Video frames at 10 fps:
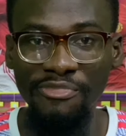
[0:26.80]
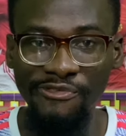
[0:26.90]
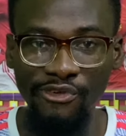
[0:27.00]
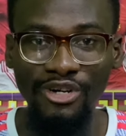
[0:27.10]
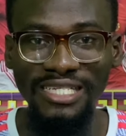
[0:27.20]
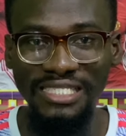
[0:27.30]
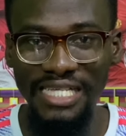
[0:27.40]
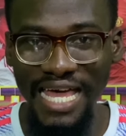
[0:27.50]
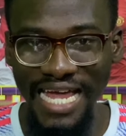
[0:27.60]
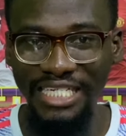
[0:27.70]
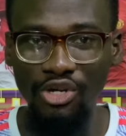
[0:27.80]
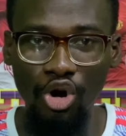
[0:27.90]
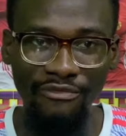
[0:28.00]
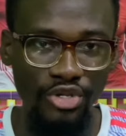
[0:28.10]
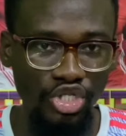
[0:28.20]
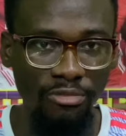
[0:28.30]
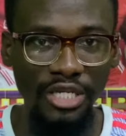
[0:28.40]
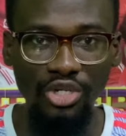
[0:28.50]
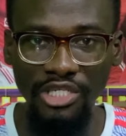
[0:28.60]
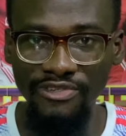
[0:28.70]
before the end of the summer
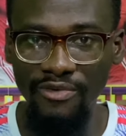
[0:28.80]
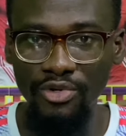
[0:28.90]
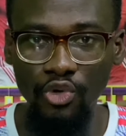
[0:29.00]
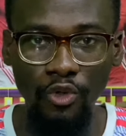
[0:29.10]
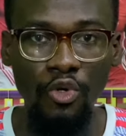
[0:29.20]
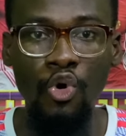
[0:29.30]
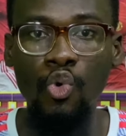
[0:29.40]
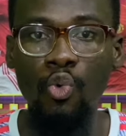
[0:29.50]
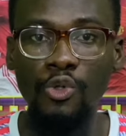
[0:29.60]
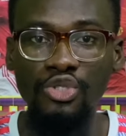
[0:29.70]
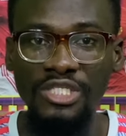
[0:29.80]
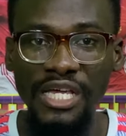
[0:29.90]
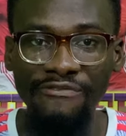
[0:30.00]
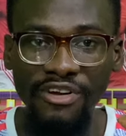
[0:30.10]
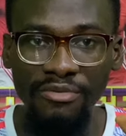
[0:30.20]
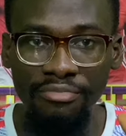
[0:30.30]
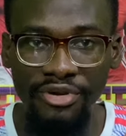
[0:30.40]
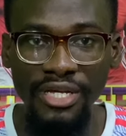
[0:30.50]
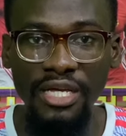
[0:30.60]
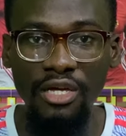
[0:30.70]
transfer window. We want to say a very
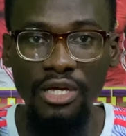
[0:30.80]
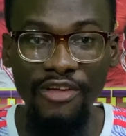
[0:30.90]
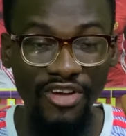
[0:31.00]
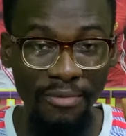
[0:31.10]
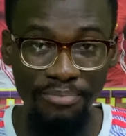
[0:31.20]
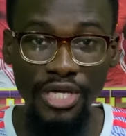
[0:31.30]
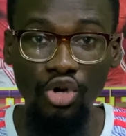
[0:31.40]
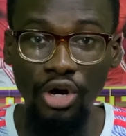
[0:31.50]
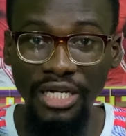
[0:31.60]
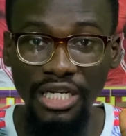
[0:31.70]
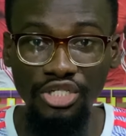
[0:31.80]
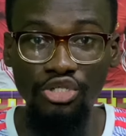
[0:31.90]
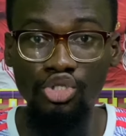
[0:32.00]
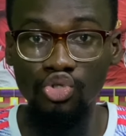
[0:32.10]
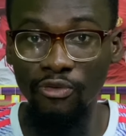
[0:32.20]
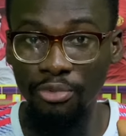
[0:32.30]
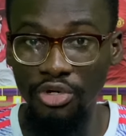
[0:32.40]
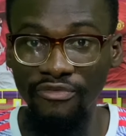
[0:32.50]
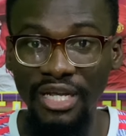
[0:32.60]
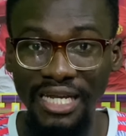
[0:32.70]
big congratulations to Bruno
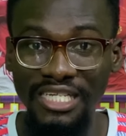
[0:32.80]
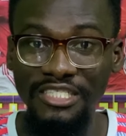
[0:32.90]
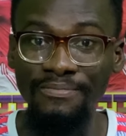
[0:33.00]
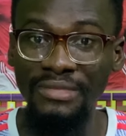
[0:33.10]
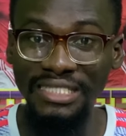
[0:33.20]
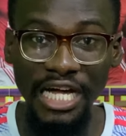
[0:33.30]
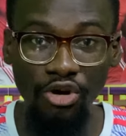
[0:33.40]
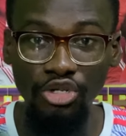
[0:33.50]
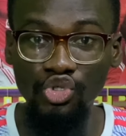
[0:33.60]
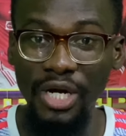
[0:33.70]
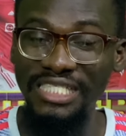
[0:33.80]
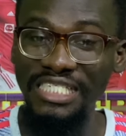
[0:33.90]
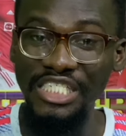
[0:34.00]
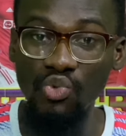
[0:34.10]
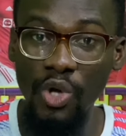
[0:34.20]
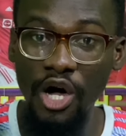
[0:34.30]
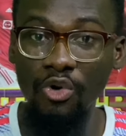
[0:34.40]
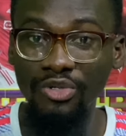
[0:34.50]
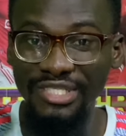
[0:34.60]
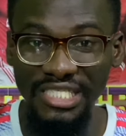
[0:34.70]
Fernandes. That contract is
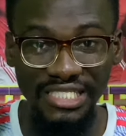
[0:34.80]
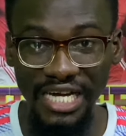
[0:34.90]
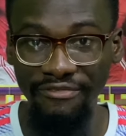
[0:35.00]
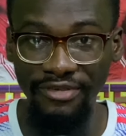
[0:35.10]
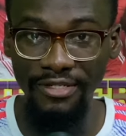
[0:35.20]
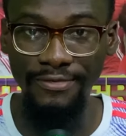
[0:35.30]
well deserved.